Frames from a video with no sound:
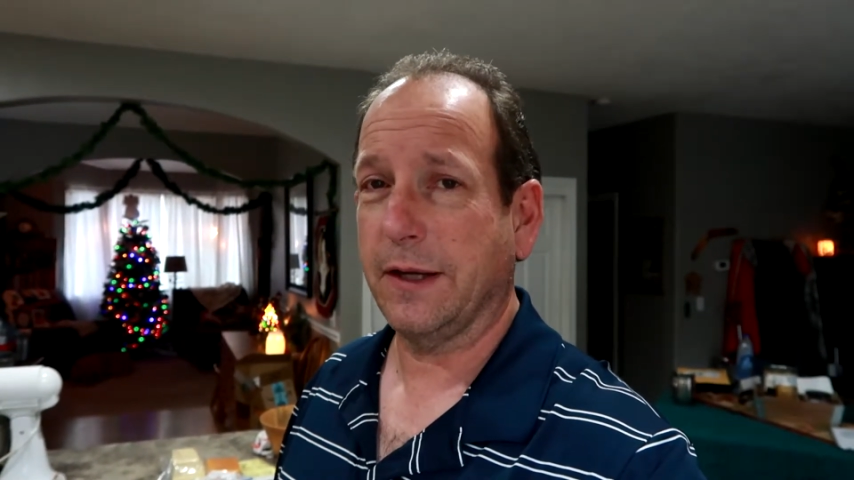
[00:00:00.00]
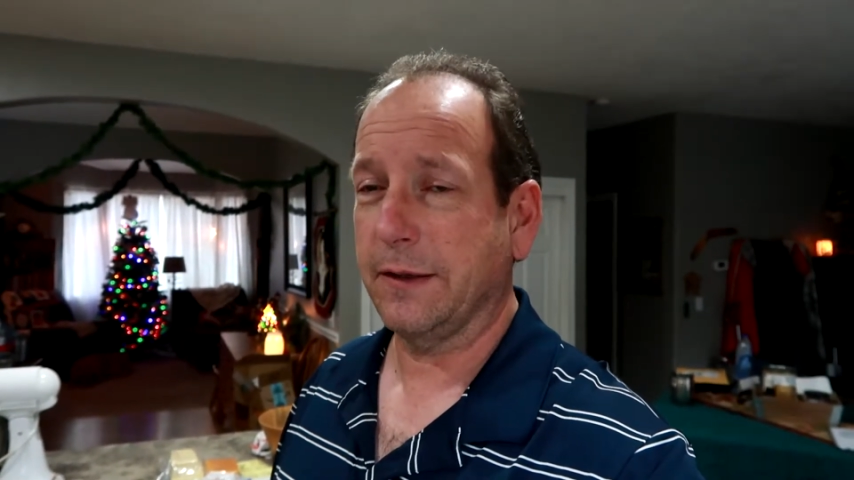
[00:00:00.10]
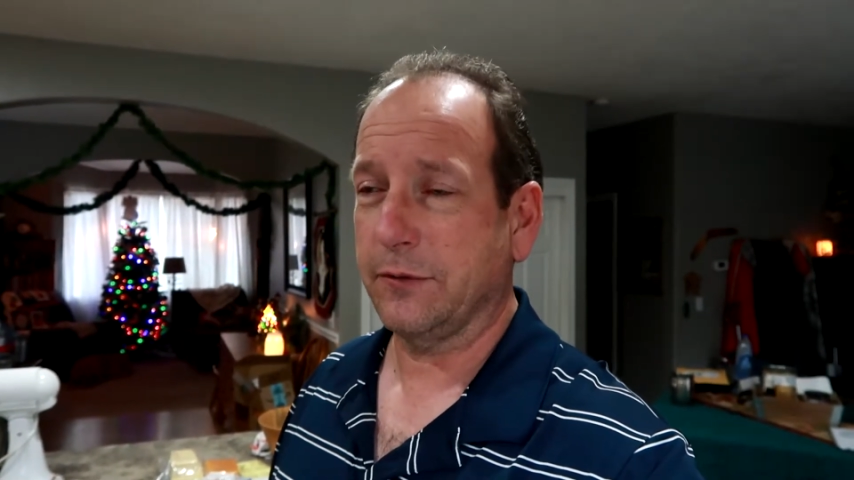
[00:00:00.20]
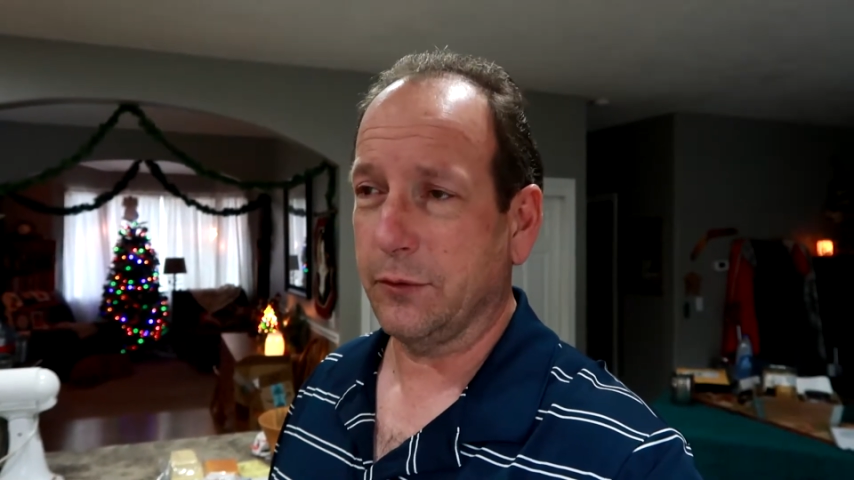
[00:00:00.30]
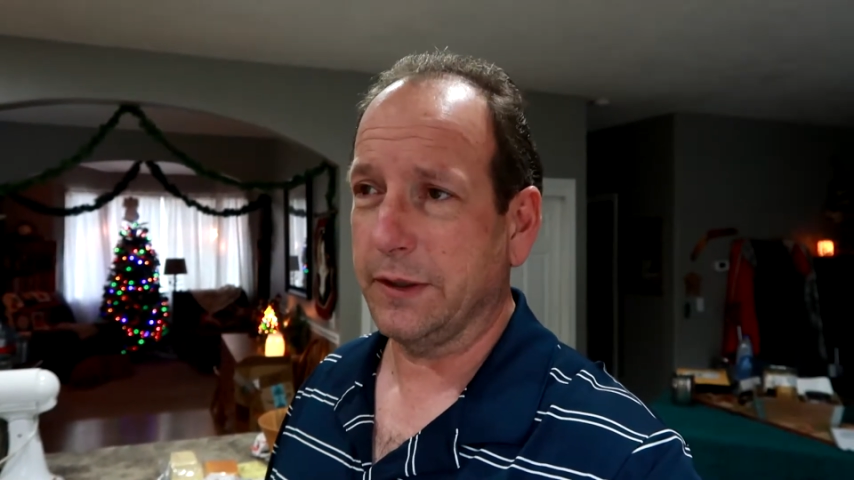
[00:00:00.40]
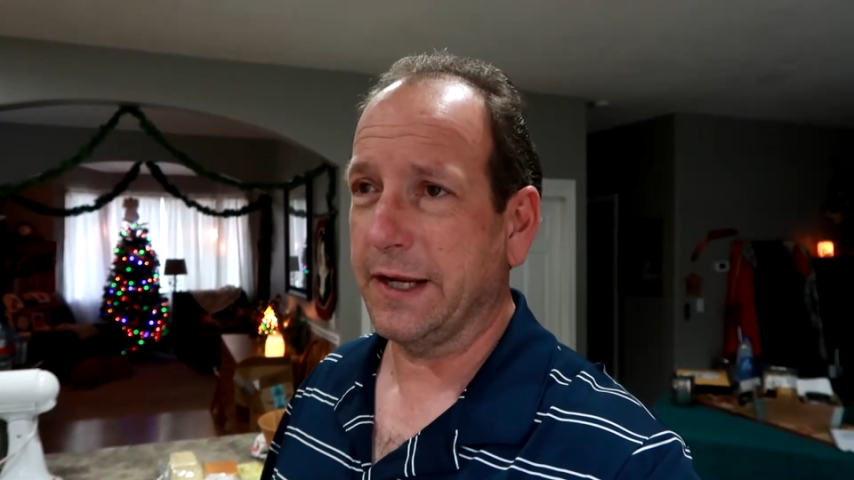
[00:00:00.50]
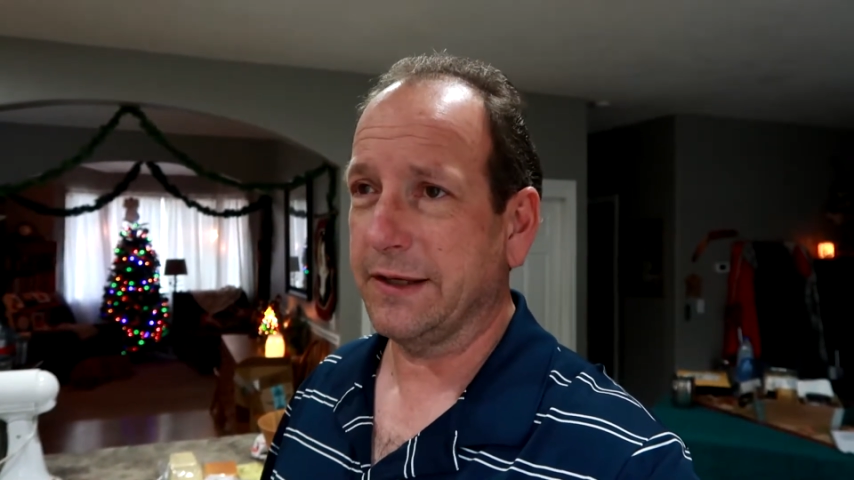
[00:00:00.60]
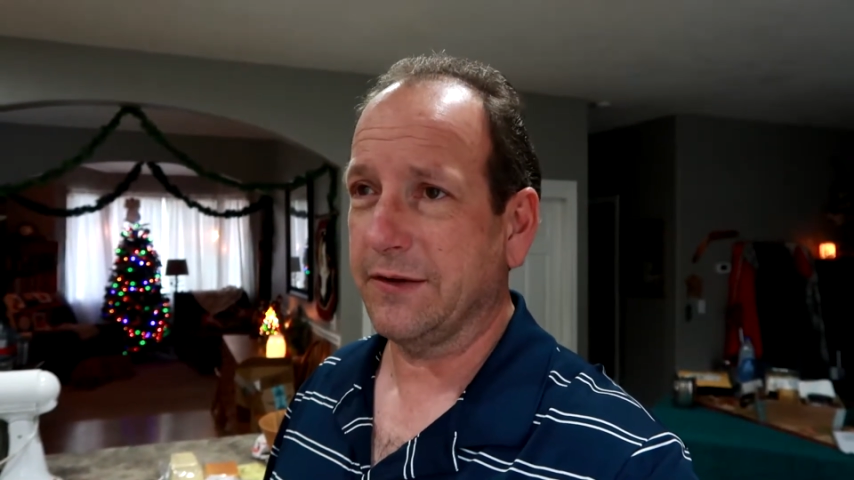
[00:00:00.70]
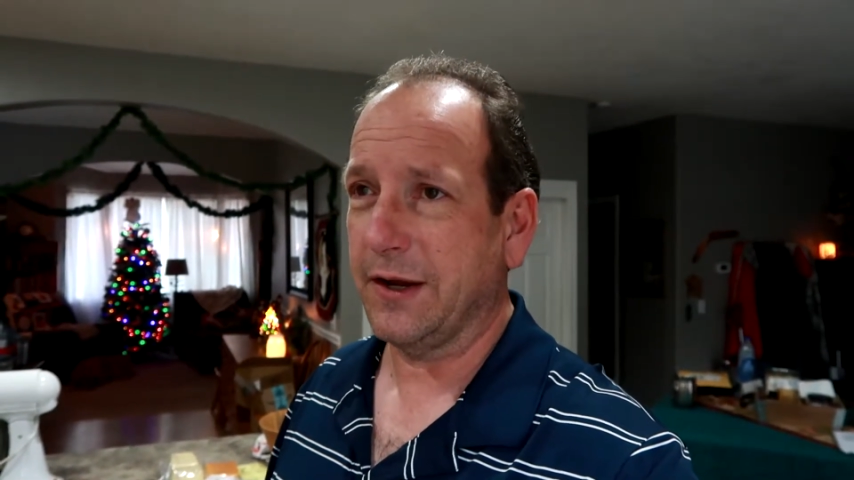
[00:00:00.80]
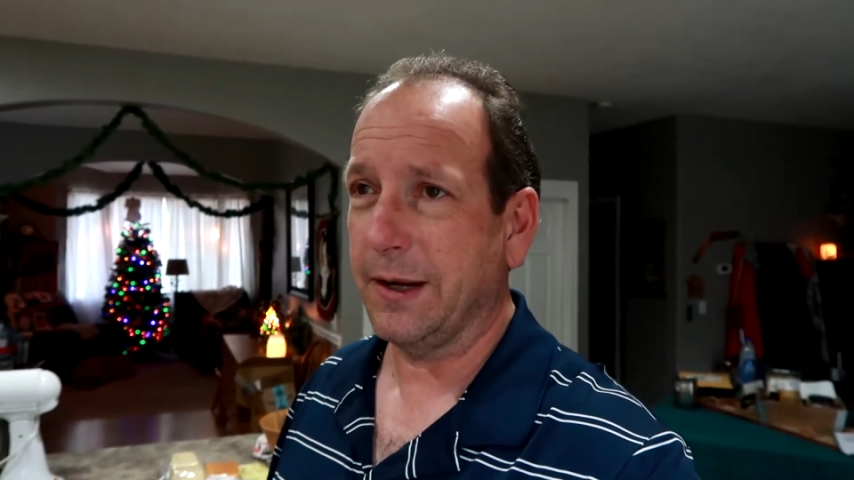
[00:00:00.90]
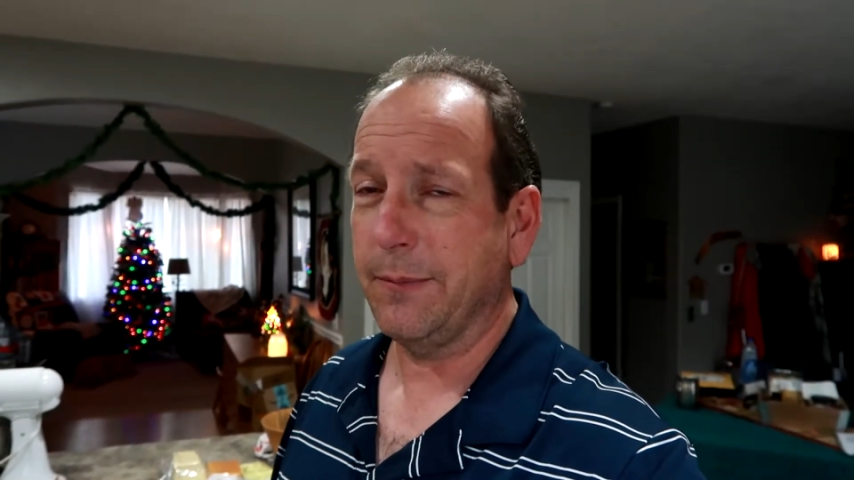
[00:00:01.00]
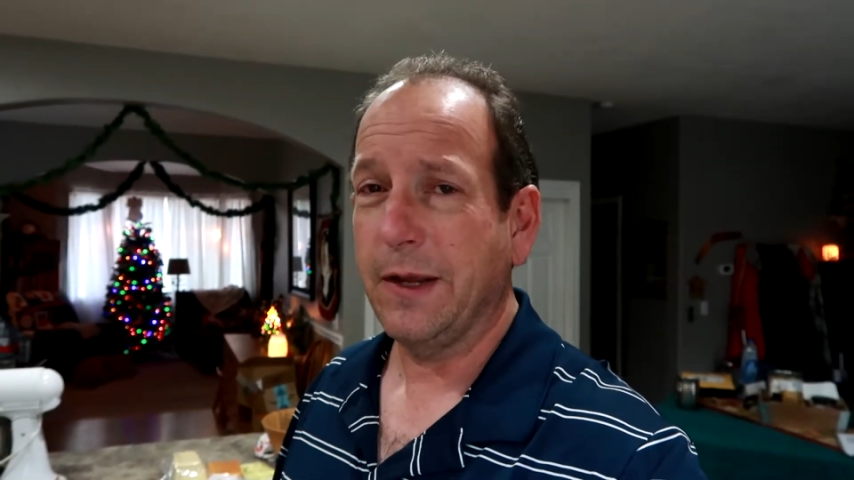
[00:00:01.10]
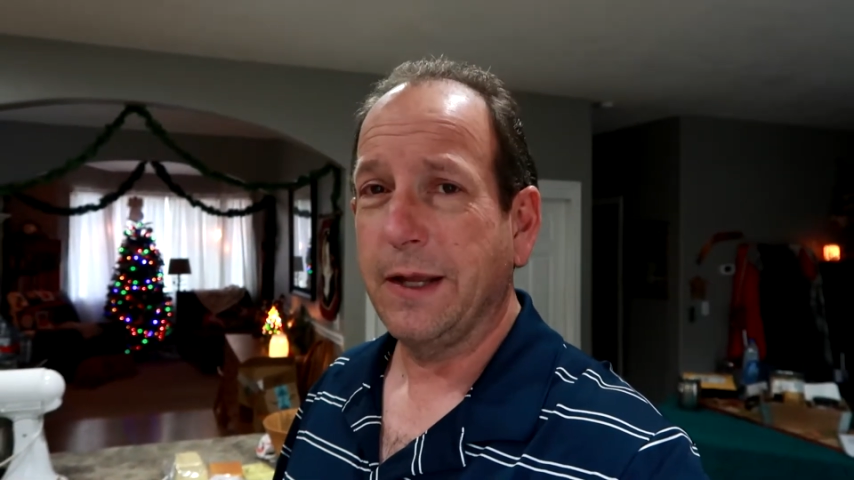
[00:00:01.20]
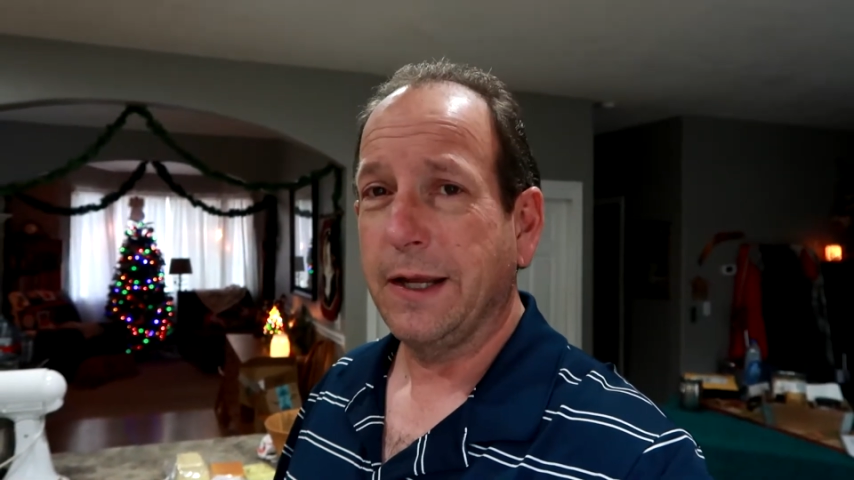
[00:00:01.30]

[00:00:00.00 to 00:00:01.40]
and during that time